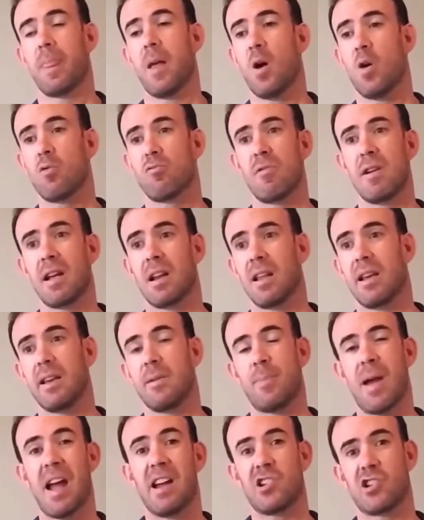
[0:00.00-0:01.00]
who are
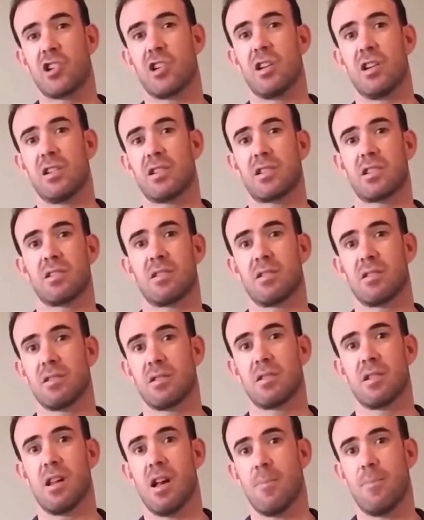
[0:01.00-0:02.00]
really passionate
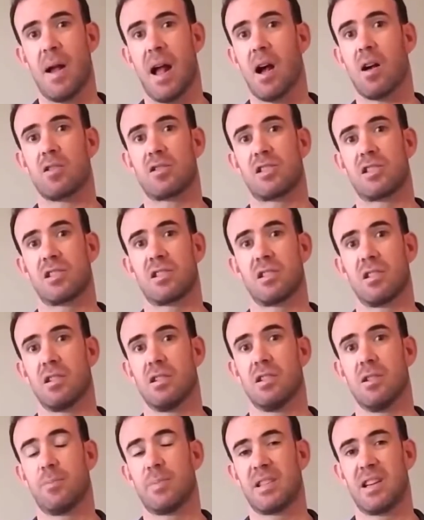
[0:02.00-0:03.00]
about
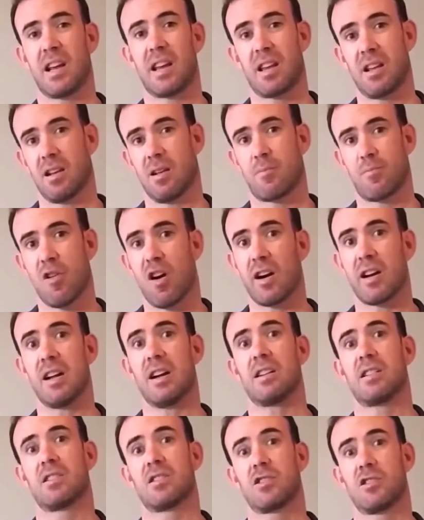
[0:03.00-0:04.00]
a particular product,